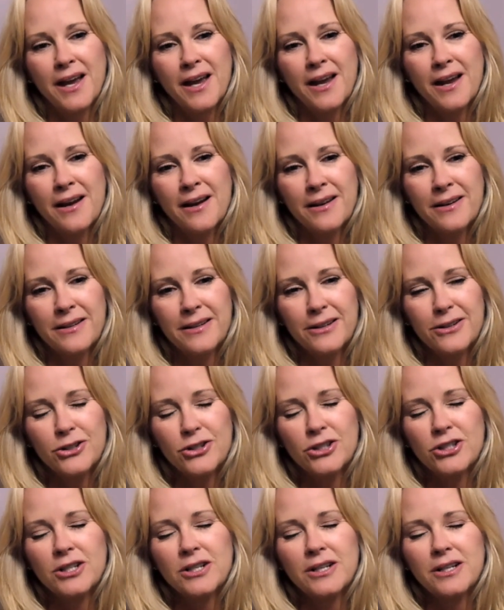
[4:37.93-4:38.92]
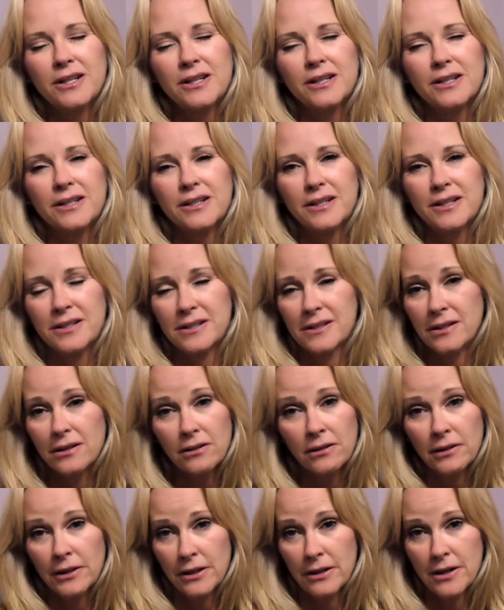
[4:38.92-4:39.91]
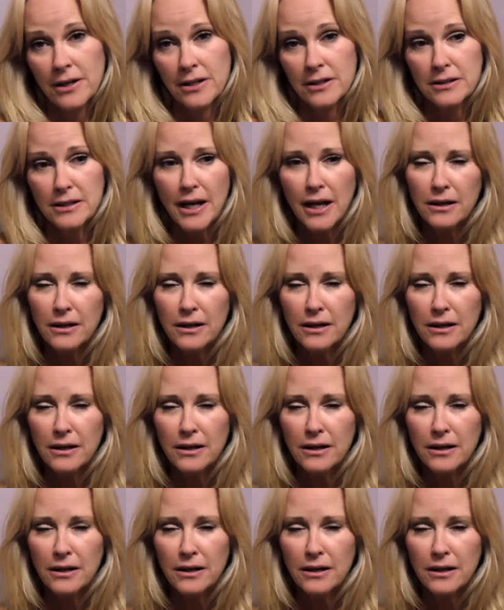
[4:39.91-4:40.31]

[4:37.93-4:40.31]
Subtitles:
And she is hilarious